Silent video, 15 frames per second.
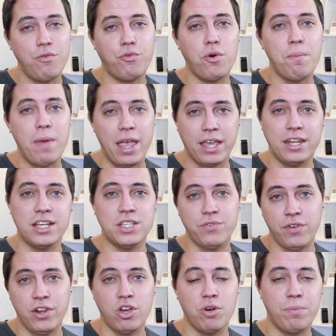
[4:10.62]
for making this
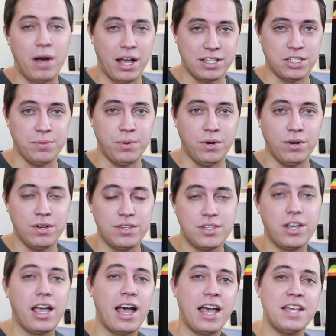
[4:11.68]
video possible.
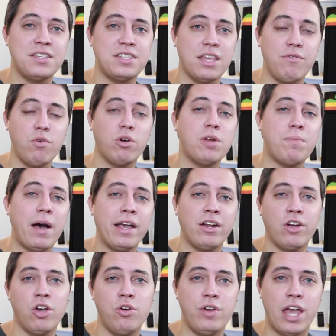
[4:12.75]
So guys, if you want to buy
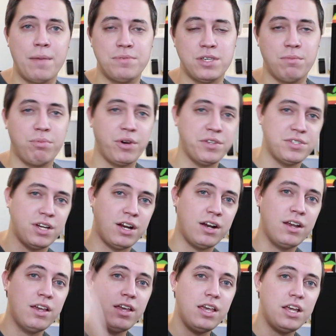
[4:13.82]
your own Epson
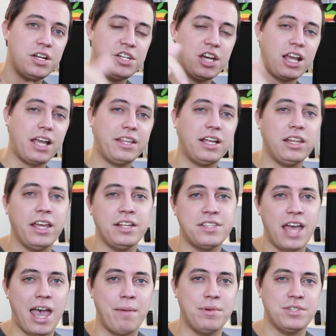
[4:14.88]
printer, check out that link
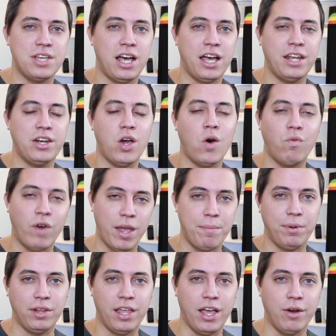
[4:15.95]
to Amazon right
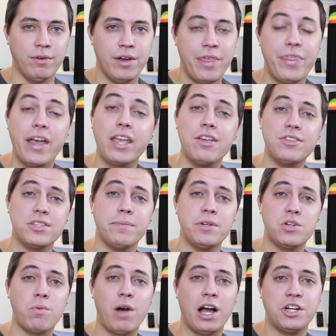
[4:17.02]
below. Thank you so
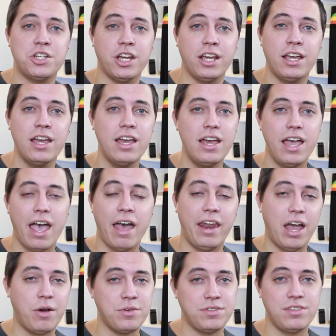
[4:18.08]
much for watching, and
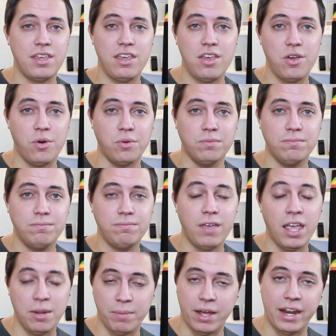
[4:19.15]
I'll see you
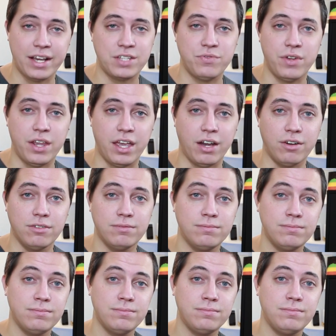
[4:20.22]
in my next video.
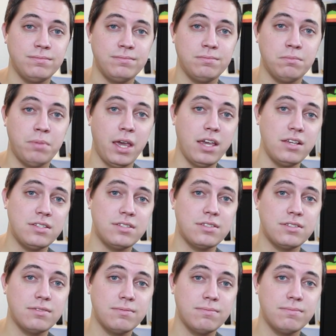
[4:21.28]

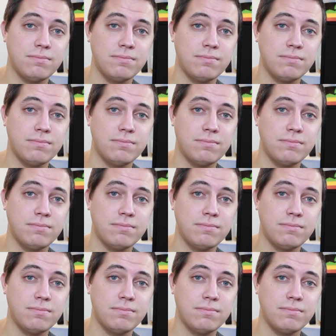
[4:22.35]
Peace.